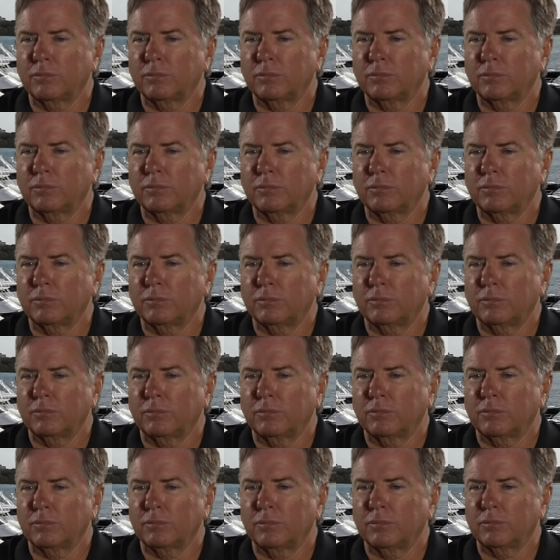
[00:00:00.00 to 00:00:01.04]

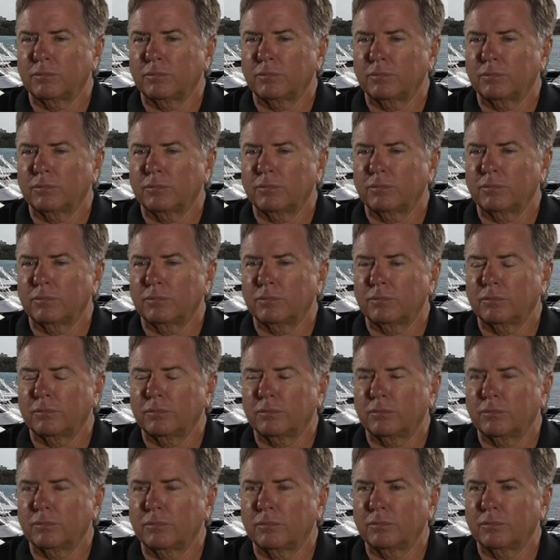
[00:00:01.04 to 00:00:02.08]

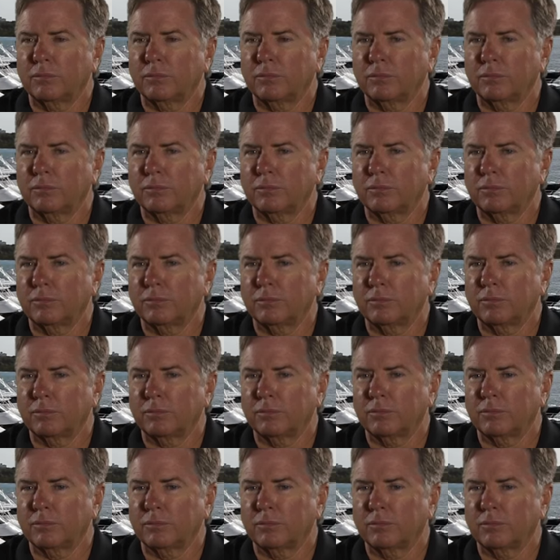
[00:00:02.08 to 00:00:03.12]

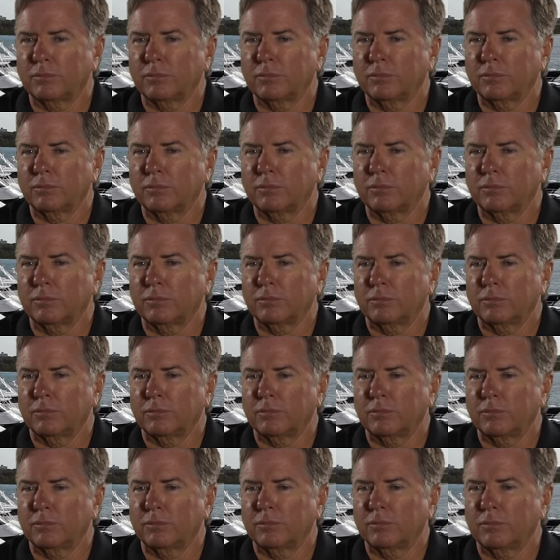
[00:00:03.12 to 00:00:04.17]

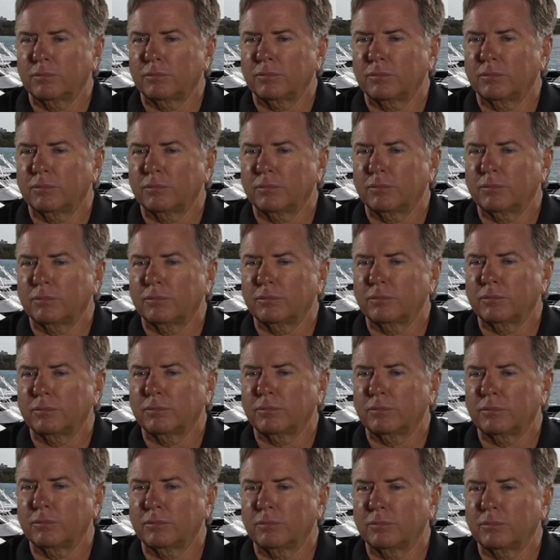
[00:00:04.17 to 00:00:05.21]

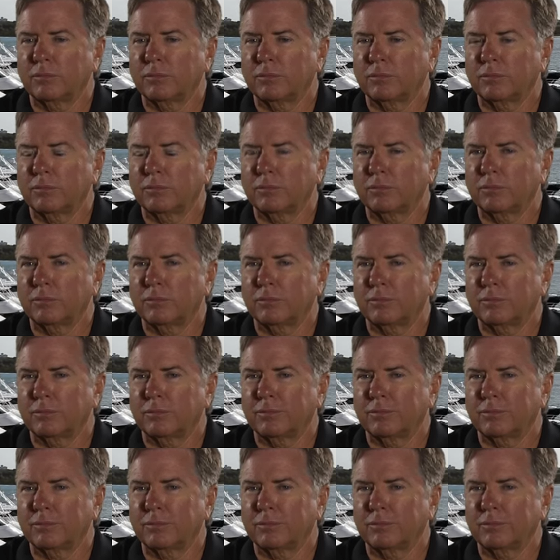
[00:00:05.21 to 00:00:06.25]

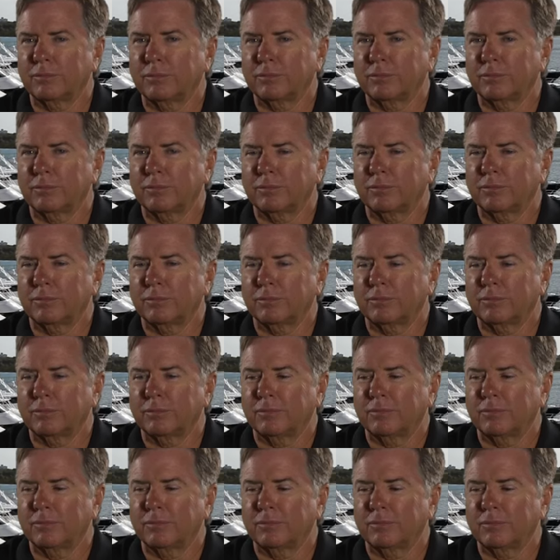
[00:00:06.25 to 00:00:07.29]

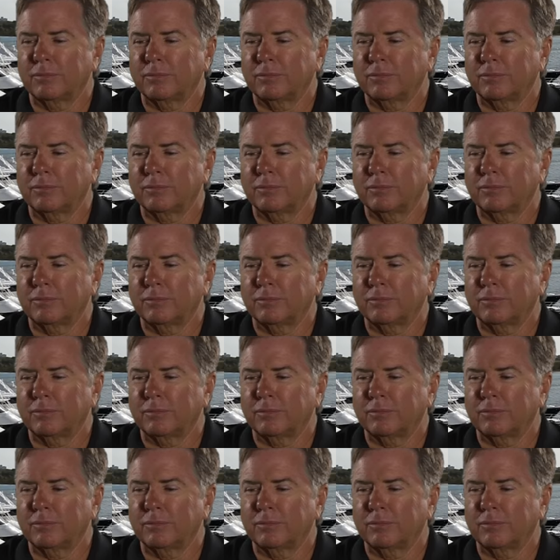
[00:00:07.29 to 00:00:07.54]
This person isn't speaking.